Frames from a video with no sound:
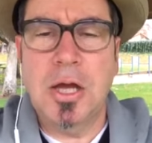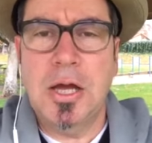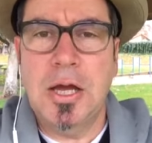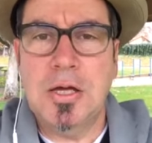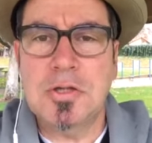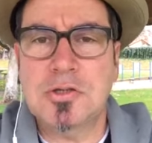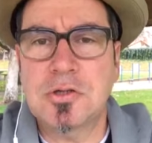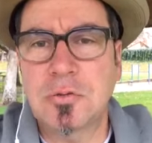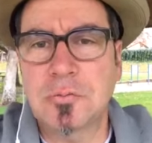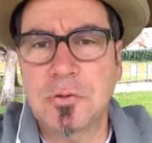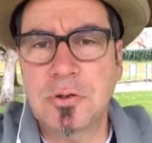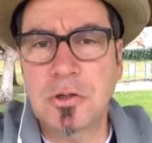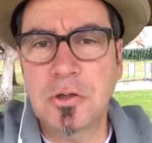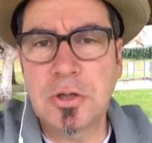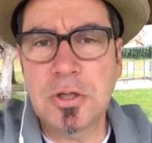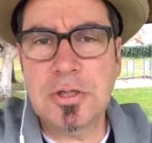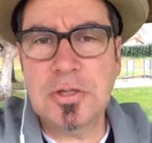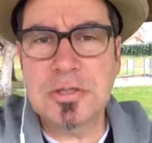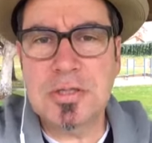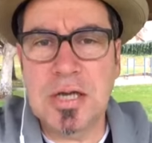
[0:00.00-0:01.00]
And so if you
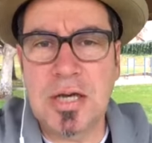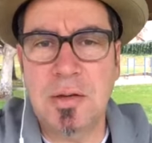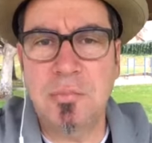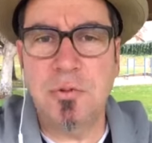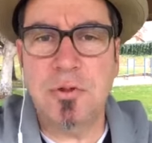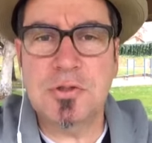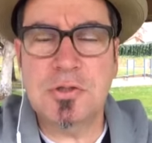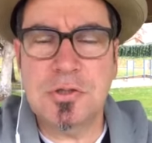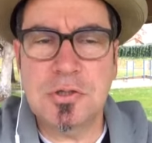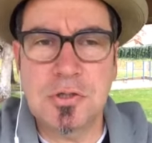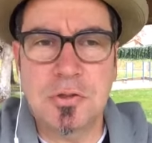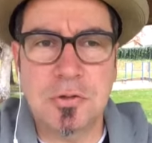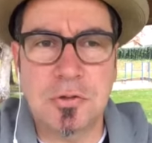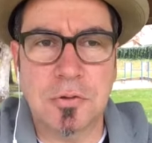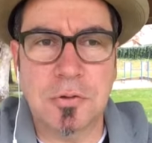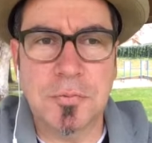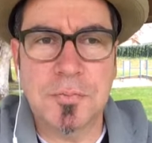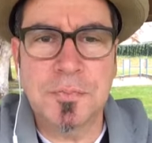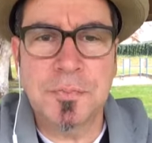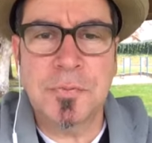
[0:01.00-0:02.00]
look at Table
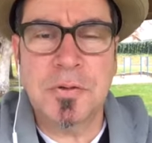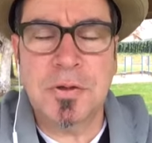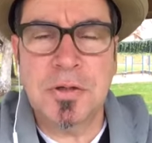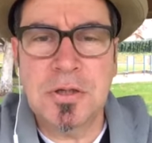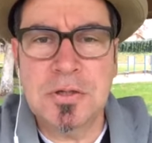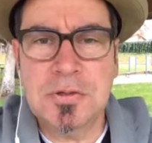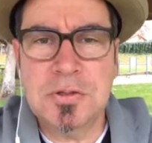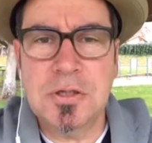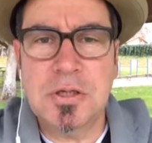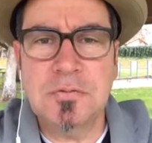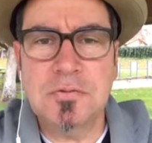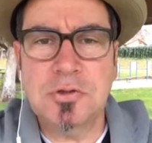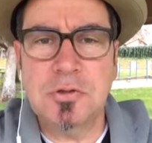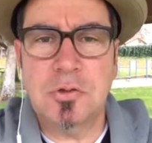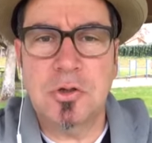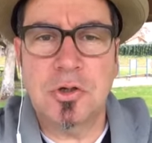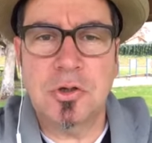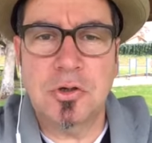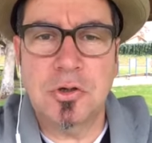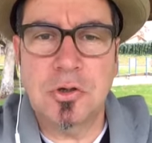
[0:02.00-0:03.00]
2, this gives you
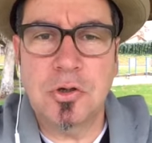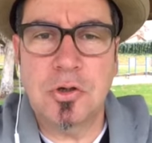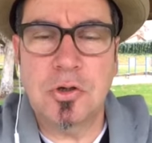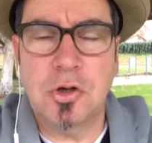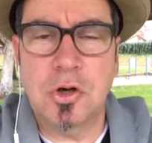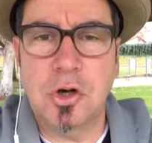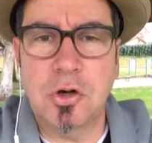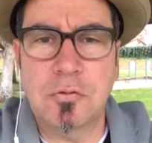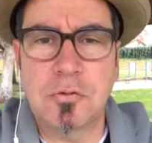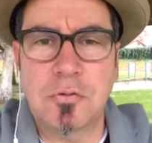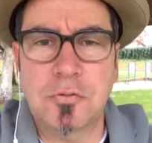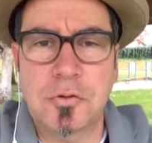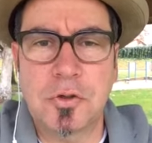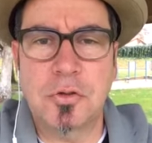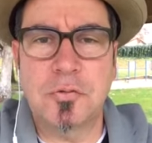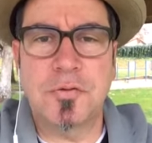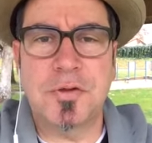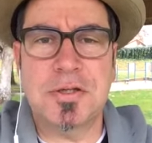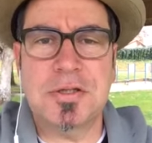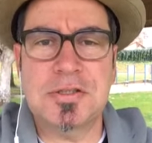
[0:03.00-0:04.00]
a good overview
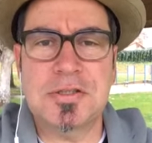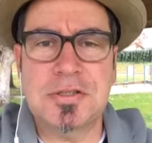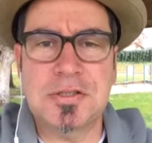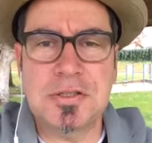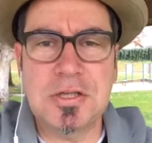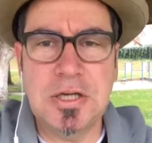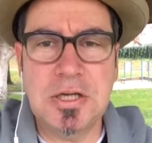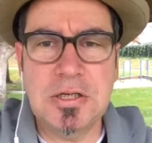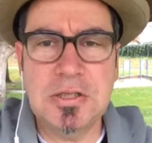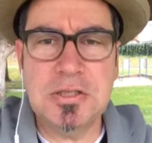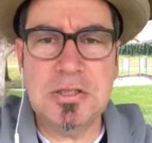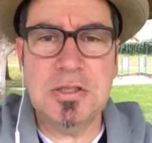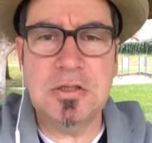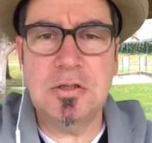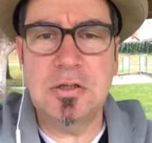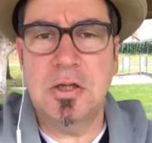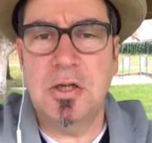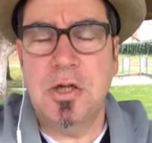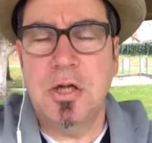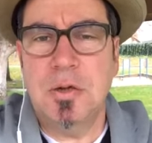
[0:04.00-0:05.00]
of the
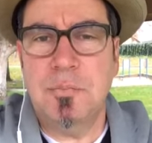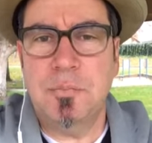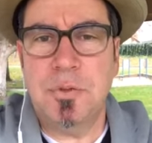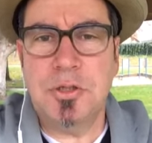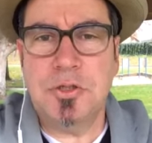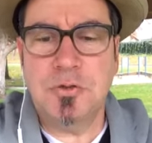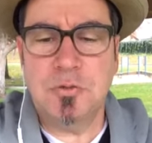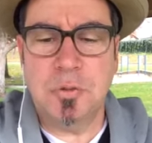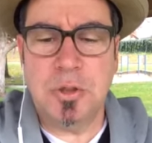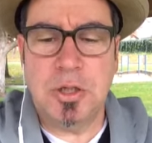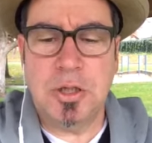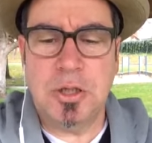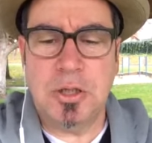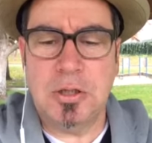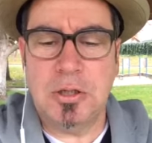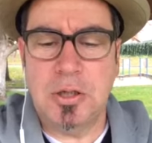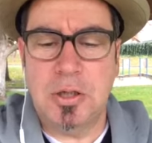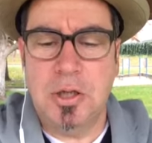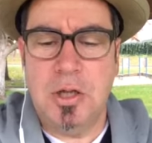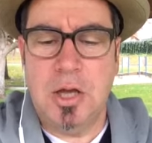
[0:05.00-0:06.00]
distinction
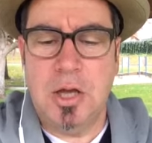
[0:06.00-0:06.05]
between